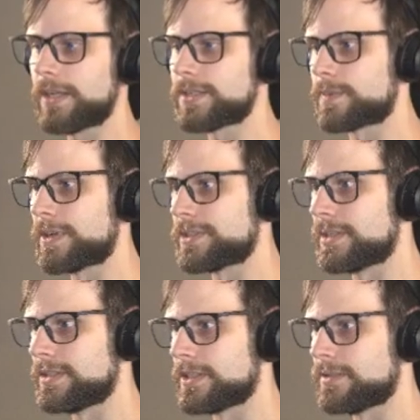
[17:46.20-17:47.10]
of surprised
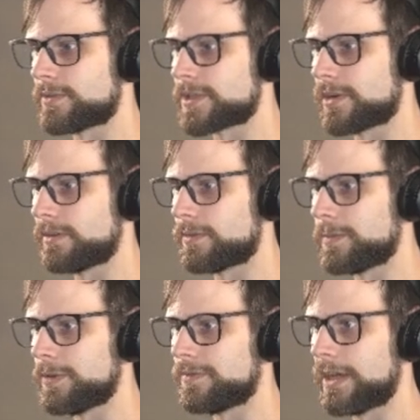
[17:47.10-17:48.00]
they didn't try and
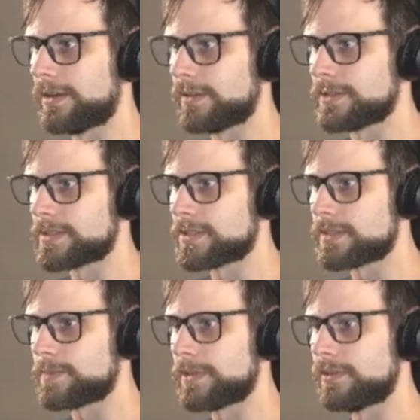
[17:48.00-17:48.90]
remove that at instant
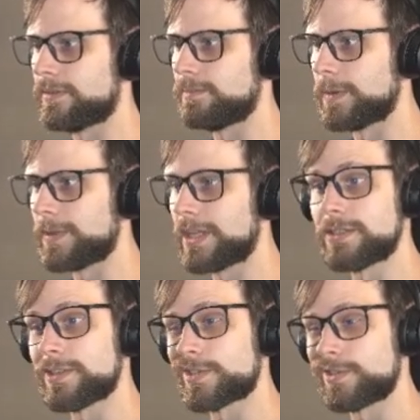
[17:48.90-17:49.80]
speed. Maybe they
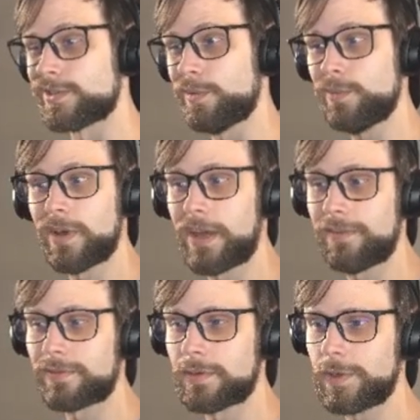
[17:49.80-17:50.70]
just don't
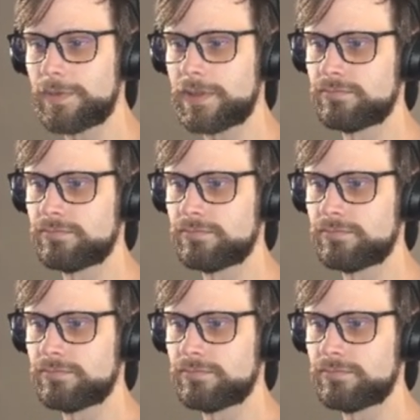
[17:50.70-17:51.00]
have removal.